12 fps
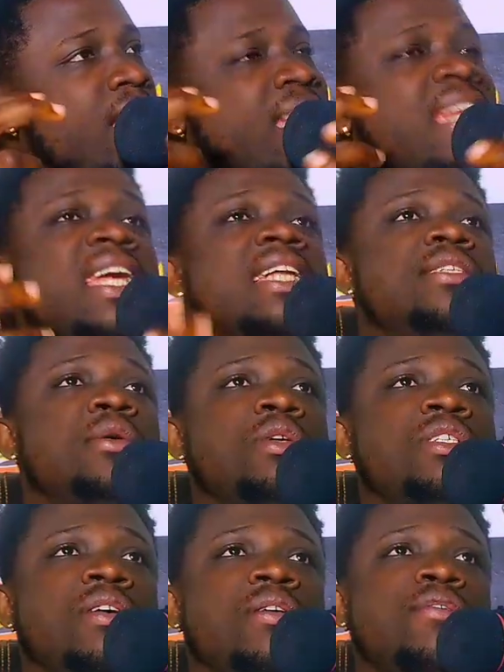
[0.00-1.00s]

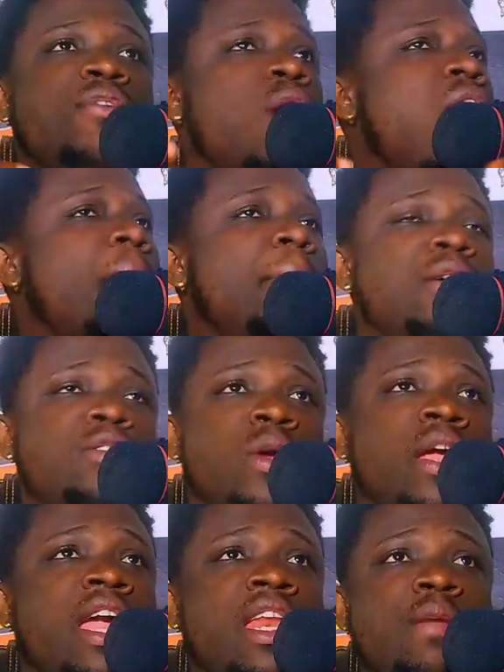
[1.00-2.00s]
details for
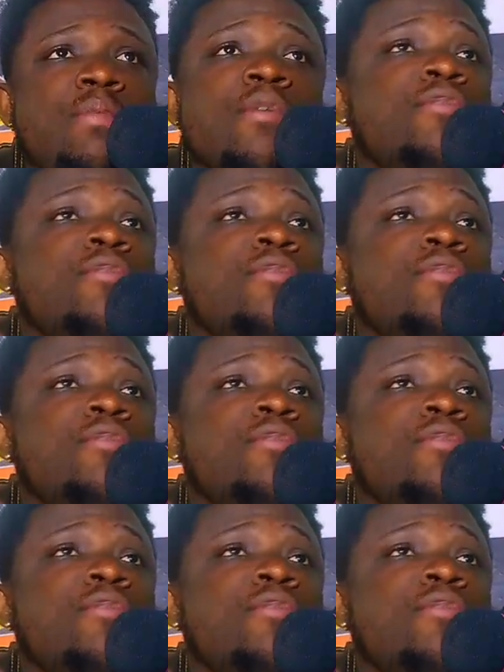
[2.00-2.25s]
Amazon KDP,